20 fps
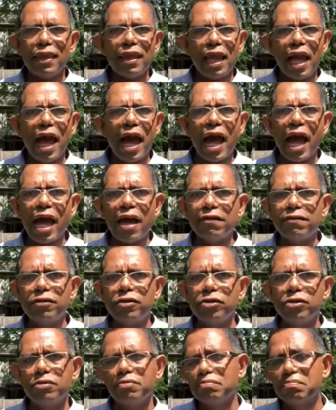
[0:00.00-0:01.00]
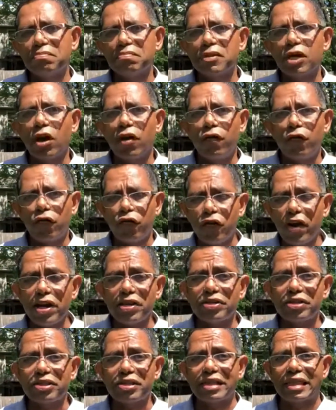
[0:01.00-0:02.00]
I have to
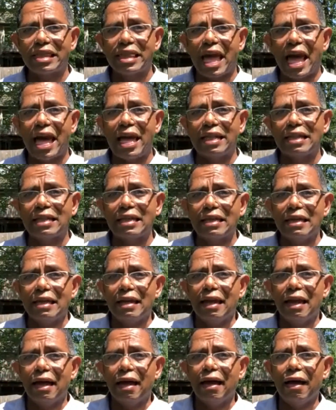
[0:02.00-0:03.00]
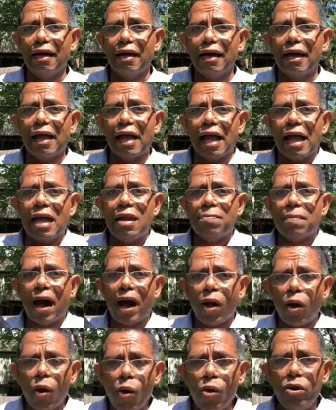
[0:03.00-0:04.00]
confess that in my
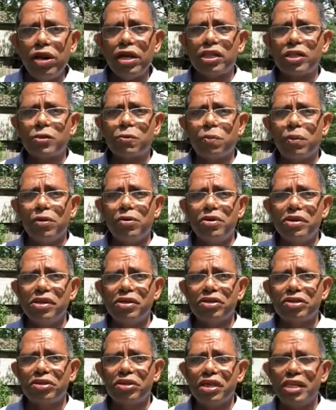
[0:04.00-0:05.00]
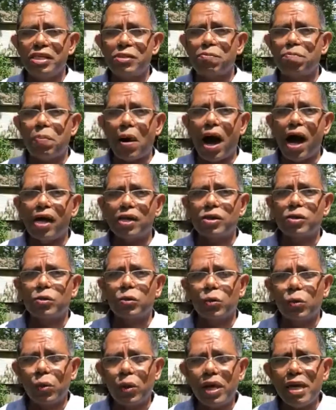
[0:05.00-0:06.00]
own experience these past
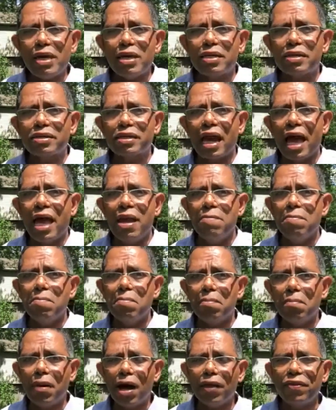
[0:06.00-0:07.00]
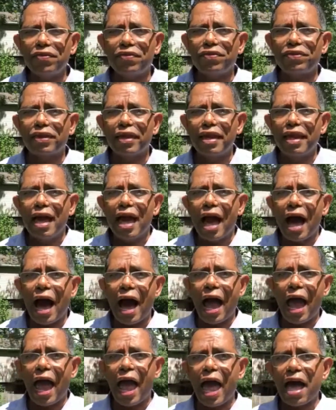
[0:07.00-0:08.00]
weeks and months,
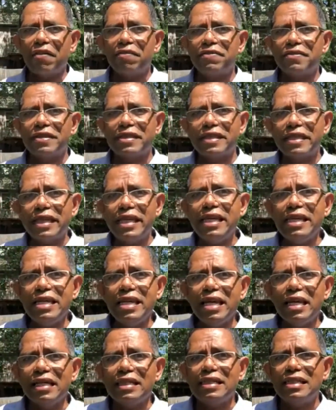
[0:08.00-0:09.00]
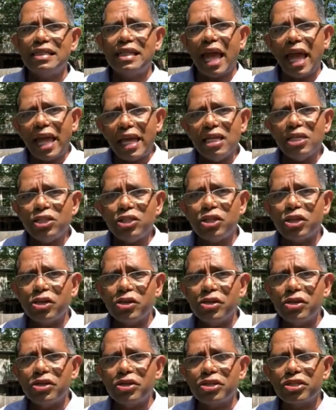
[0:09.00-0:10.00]
I have seen
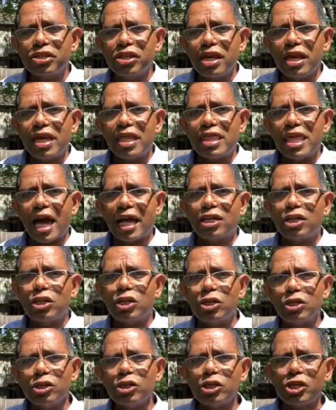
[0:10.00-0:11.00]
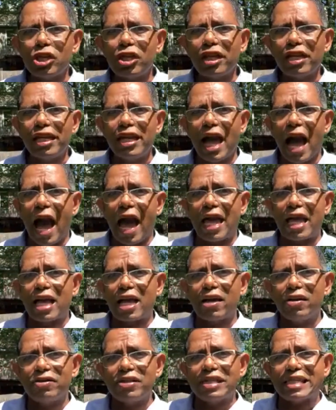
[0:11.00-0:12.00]
dangers that usually I
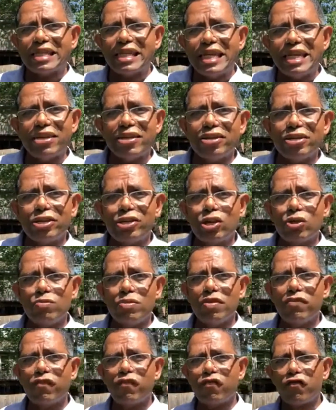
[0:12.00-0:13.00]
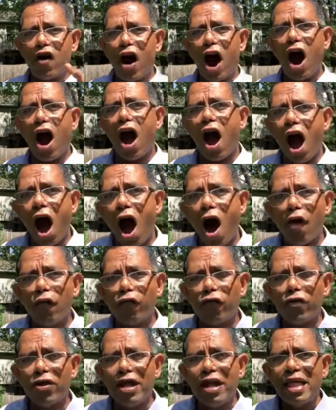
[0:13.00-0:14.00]
considered to be far
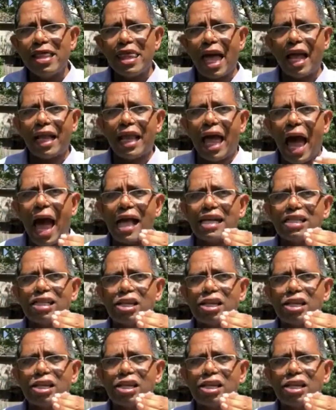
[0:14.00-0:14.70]
off that has